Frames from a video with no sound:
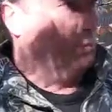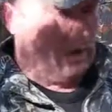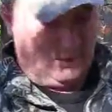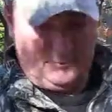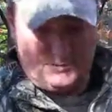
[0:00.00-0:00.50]

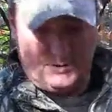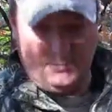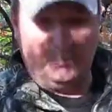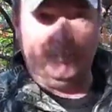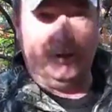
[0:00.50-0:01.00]
I'll leave a
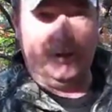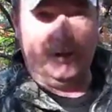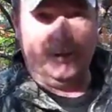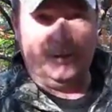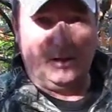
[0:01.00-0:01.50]
tip.
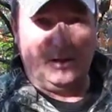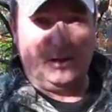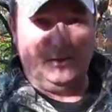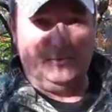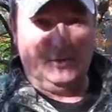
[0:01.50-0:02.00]

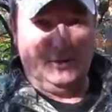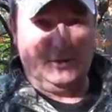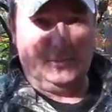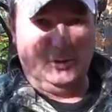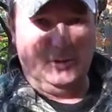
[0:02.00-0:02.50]
I'll leave a
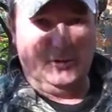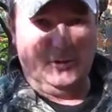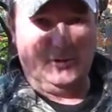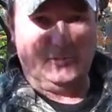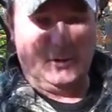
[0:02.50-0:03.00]
link below
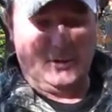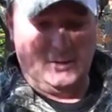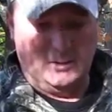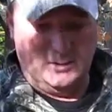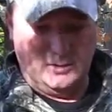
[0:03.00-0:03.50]
here
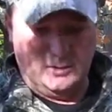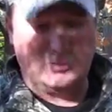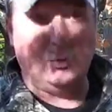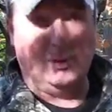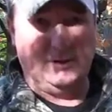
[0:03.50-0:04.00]
on our
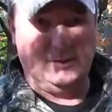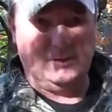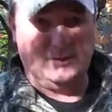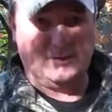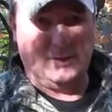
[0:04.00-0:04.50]
20
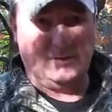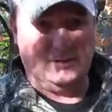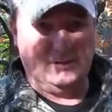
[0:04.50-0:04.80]
scent